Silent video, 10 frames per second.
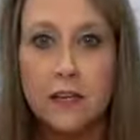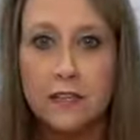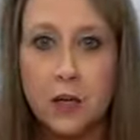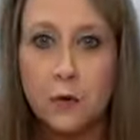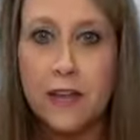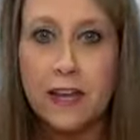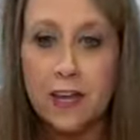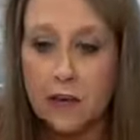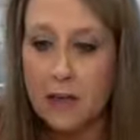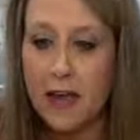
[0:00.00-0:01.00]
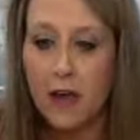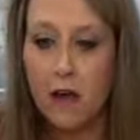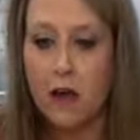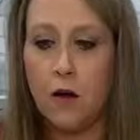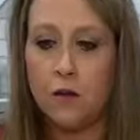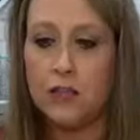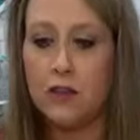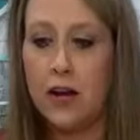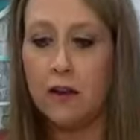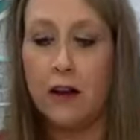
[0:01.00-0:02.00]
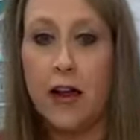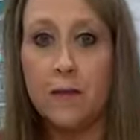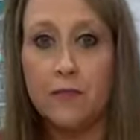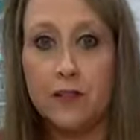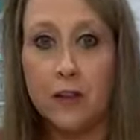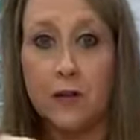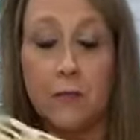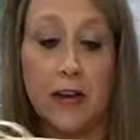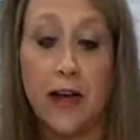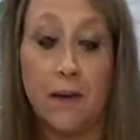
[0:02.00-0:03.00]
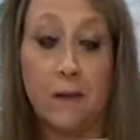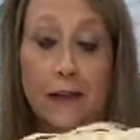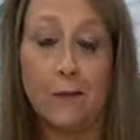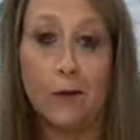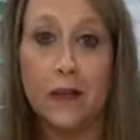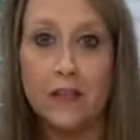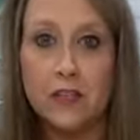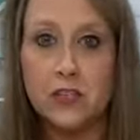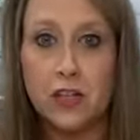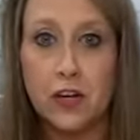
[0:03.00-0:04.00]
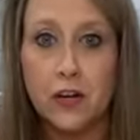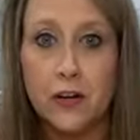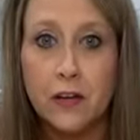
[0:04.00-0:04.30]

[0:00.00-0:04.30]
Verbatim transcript: So when they come out, I always try to grab some, but I only got one this year.